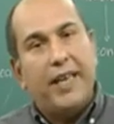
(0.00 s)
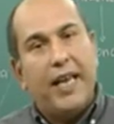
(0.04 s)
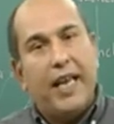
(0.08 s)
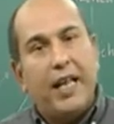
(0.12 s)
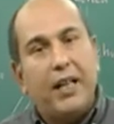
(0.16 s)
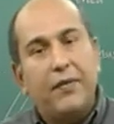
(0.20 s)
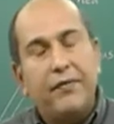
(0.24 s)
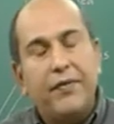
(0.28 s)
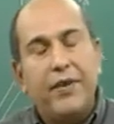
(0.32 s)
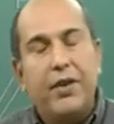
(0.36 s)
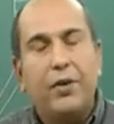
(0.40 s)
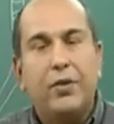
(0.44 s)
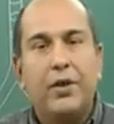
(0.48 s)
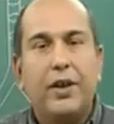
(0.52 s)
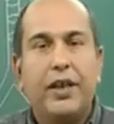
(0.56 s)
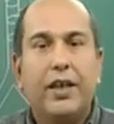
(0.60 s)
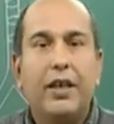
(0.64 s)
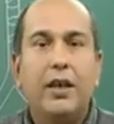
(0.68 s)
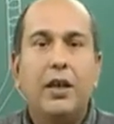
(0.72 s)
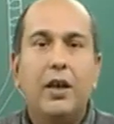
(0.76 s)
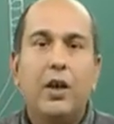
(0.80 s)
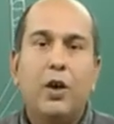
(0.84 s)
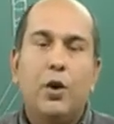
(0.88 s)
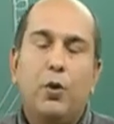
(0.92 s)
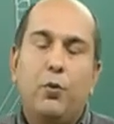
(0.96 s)

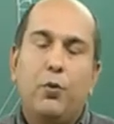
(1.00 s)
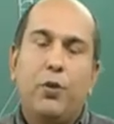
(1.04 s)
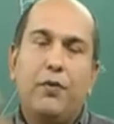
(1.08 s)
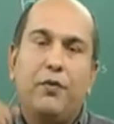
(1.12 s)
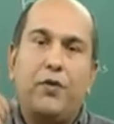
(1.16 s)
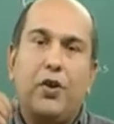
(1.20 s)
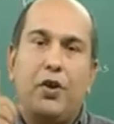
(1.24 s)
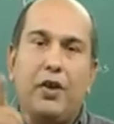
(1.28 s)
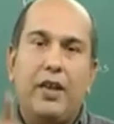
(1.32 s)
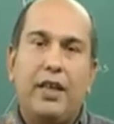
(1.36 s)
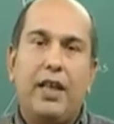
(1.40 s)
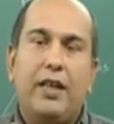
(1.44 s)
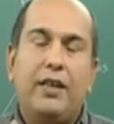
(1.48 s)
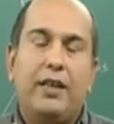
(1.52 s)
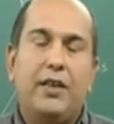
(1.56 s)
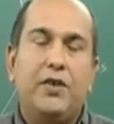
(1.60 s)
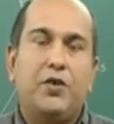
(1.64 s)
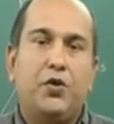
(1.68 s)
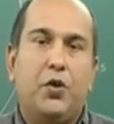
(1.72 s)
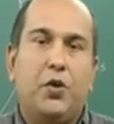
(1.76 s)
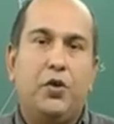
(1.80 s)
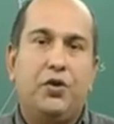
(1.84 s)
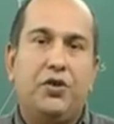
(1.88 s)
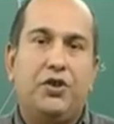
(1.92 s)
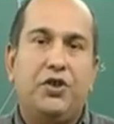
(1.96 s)
alveoli, we've got to get
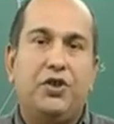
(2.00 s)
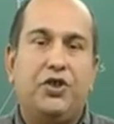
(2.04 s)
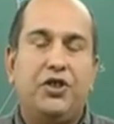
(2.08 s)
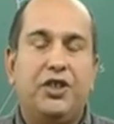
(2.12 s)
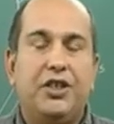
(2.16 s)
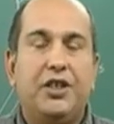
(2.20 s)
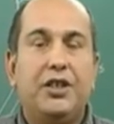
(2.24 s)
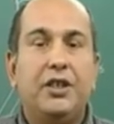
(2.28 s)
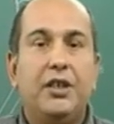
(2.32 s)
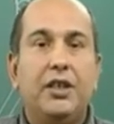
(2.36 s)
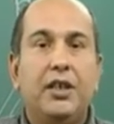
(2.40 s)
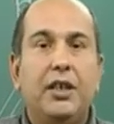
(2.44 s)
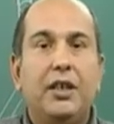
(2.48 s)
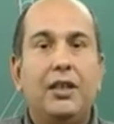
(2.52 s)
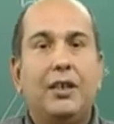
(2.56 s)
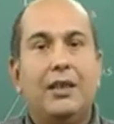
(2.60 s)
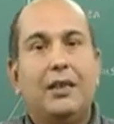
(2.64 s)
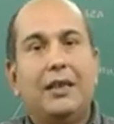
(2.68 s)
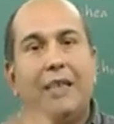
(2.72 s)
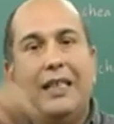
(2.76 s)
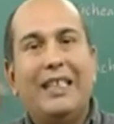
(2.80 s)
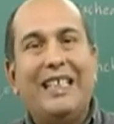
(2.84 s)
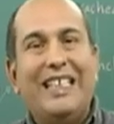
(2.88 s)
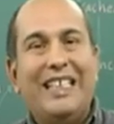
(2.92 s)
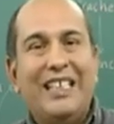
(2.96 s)
this oxygen
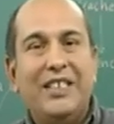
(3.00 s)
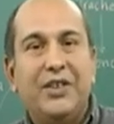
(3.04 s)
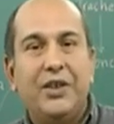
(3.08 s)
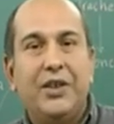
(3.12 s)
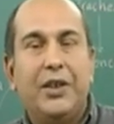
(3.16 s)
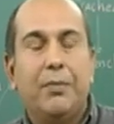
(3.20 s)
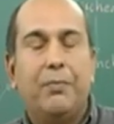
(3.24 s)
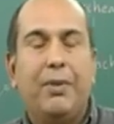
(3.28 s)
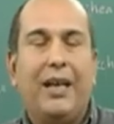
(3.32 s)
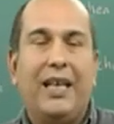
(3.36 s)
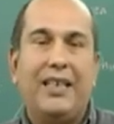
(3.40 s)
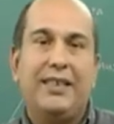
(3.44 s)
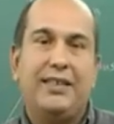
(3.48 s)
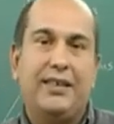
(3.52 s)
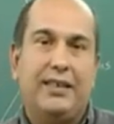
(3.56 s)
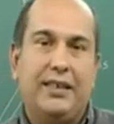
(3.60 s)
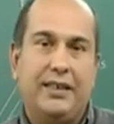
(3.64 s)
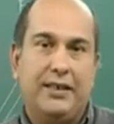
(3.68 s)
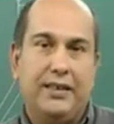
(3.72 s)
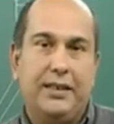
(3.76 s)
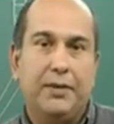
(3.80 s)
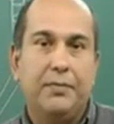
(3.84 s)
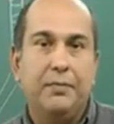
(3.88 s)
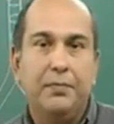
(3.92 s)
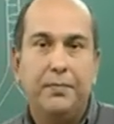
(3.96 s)
into the blood
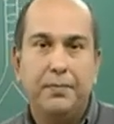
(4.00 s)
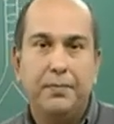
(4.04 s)
system.